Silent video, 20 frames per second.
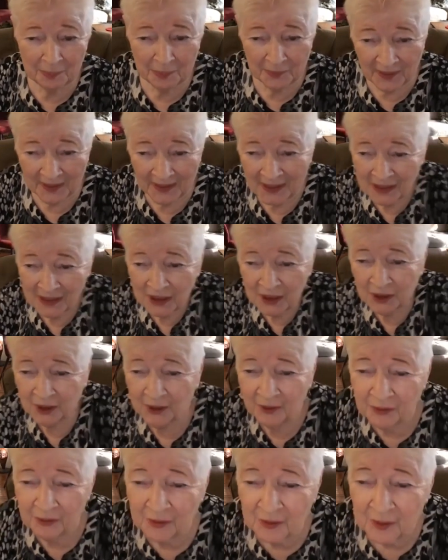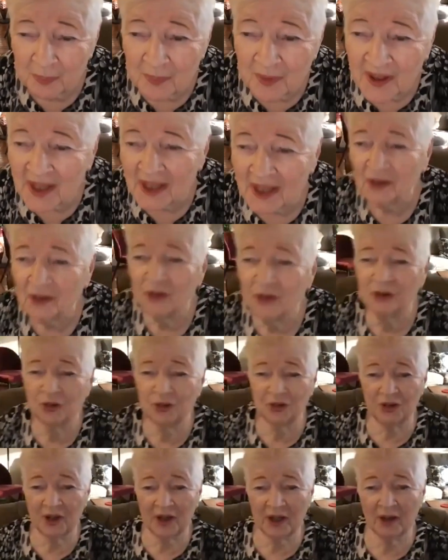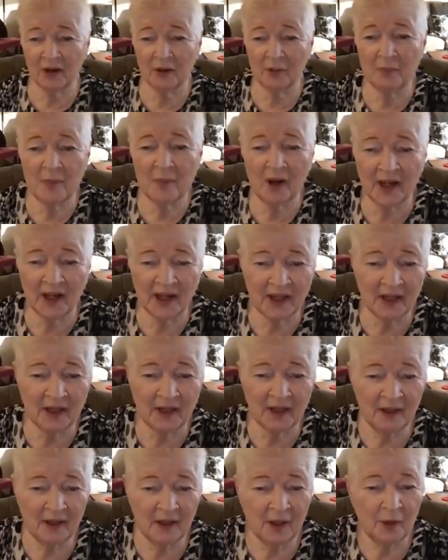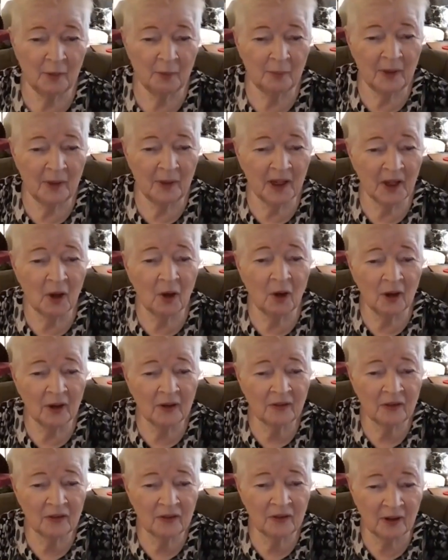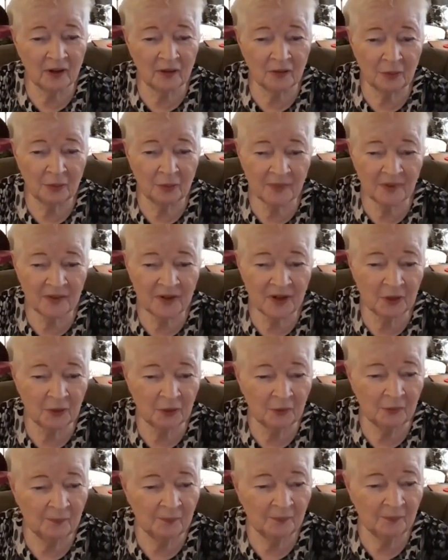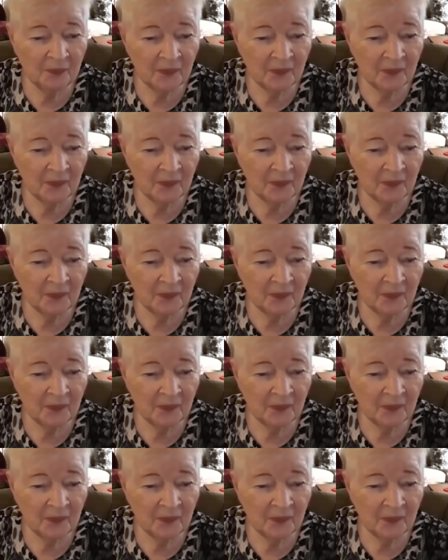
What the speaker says: pleasure for me to share my art self with you.